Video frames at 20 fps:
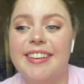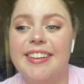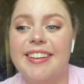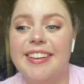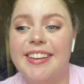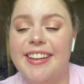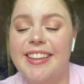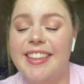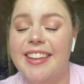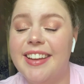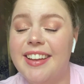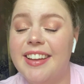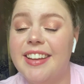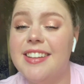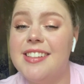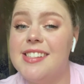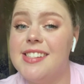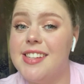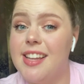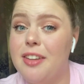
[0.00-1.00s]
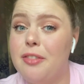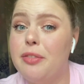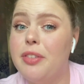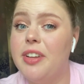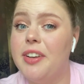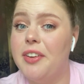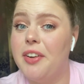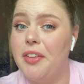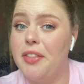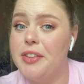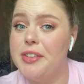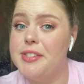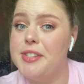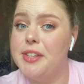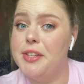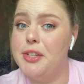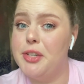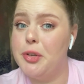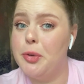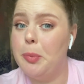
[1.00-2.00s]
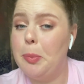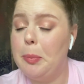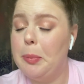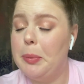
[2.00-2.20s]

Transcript: think I can safely call this a dupe.